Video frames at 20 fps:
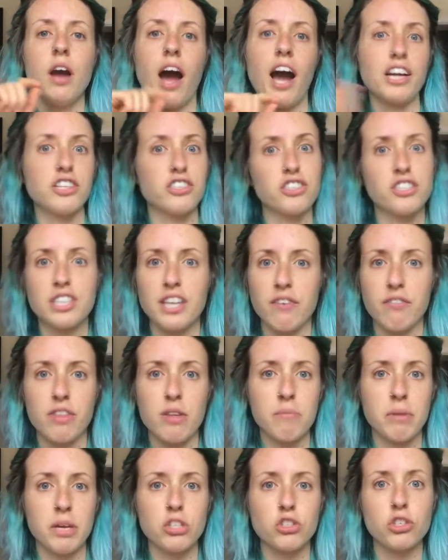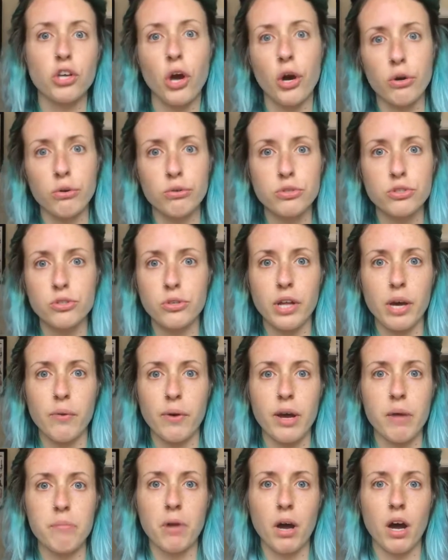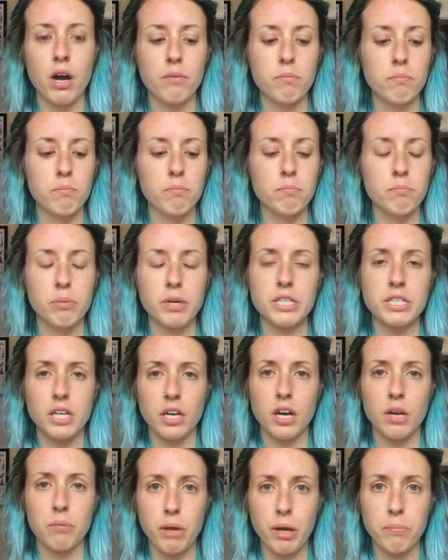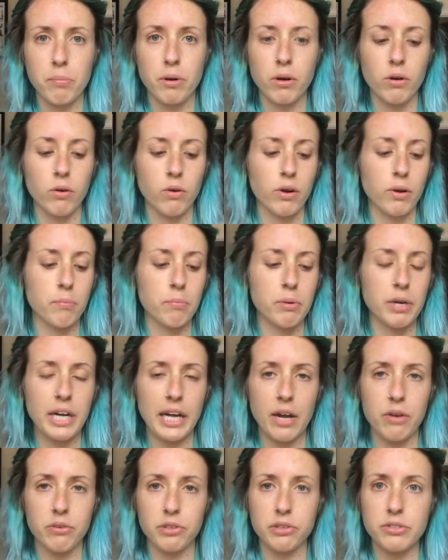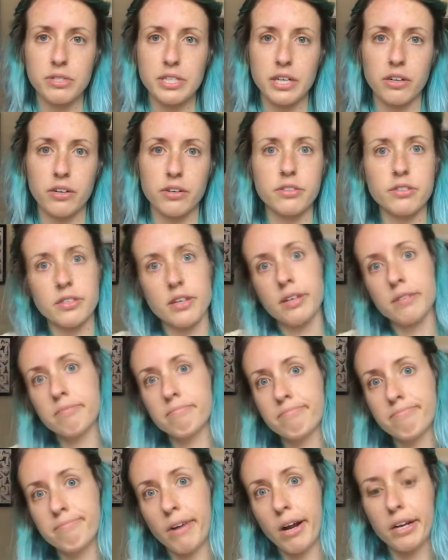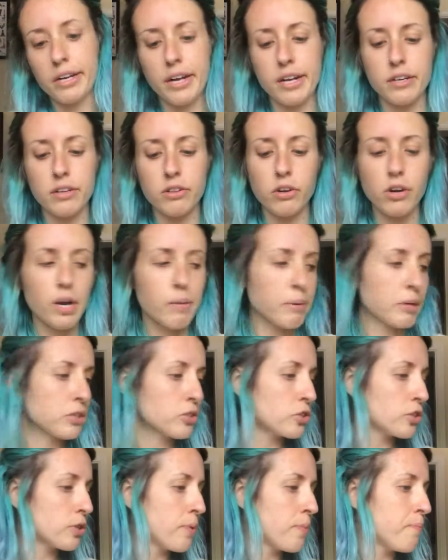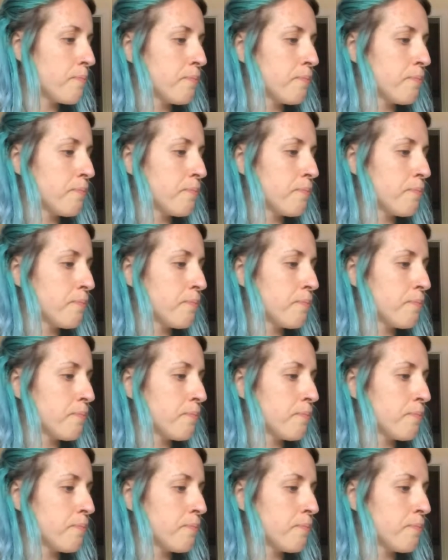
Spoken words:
I just give them each code, so that way I'm not printing on paper or printing out little stickers that are gonna end in the garbage.